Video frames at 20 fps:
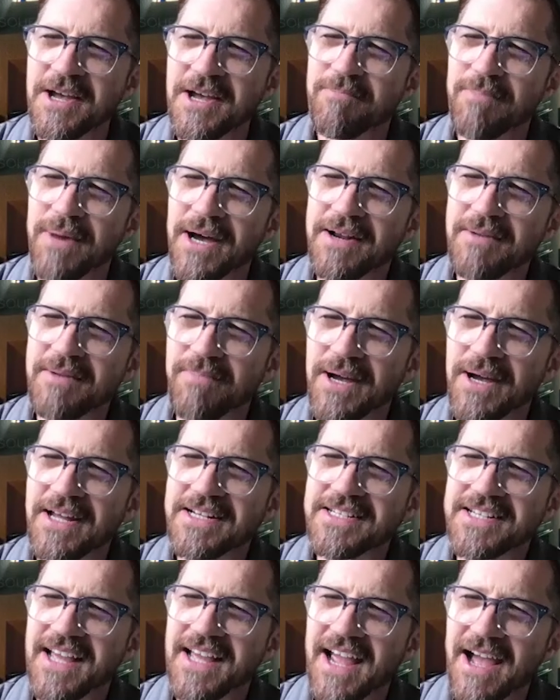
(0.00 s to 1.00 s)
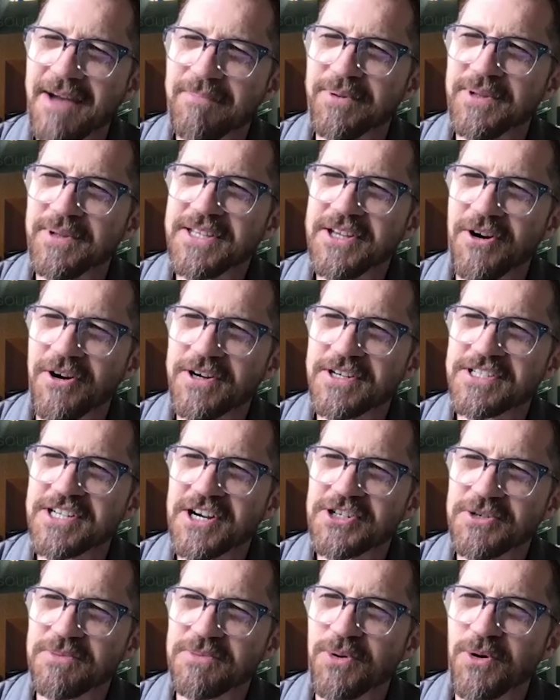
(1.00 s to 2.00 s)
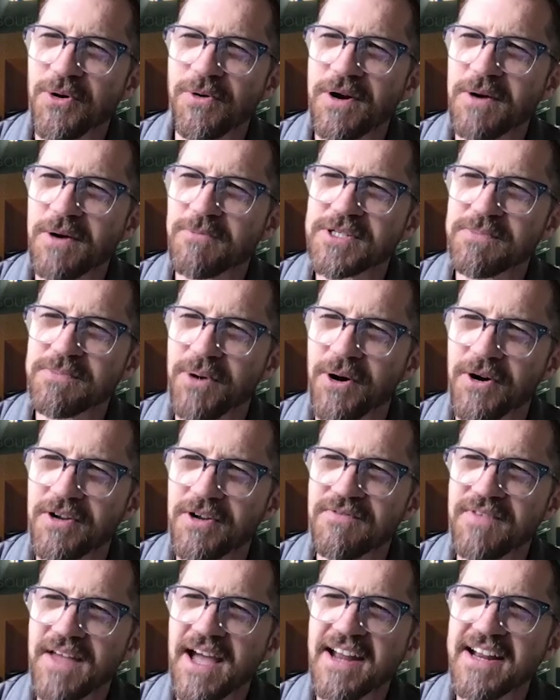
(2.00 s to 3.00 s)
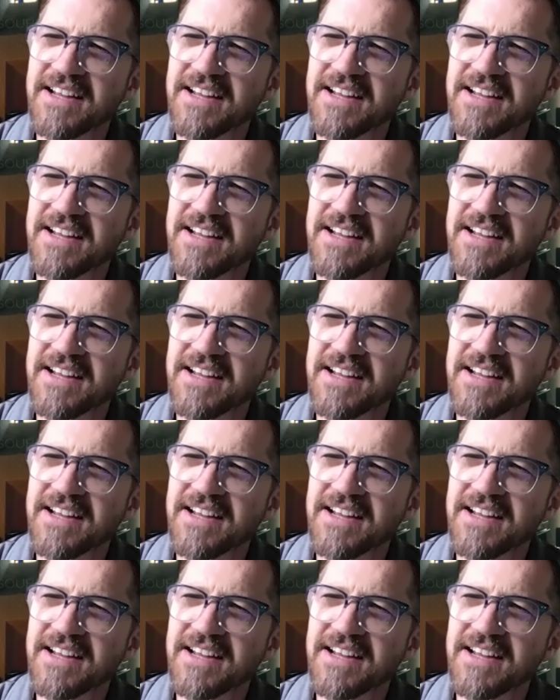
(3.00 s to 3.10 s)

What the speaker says: But happily, the architecture program was part of that.